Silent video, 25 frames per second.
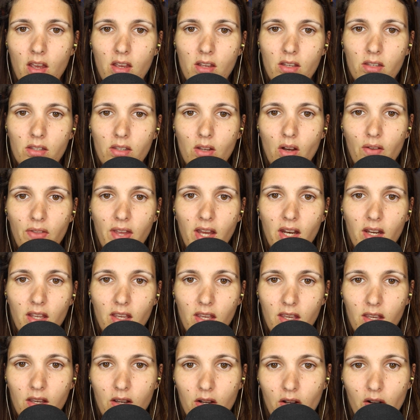so that
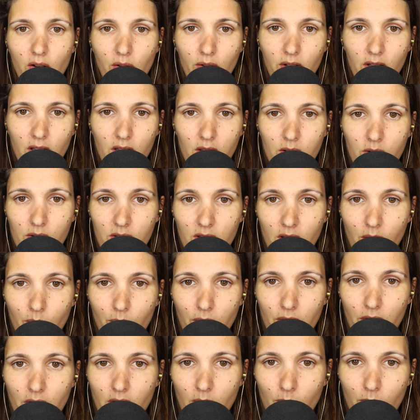he could only use it
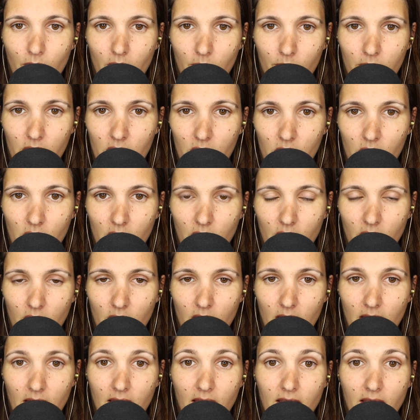with her permission.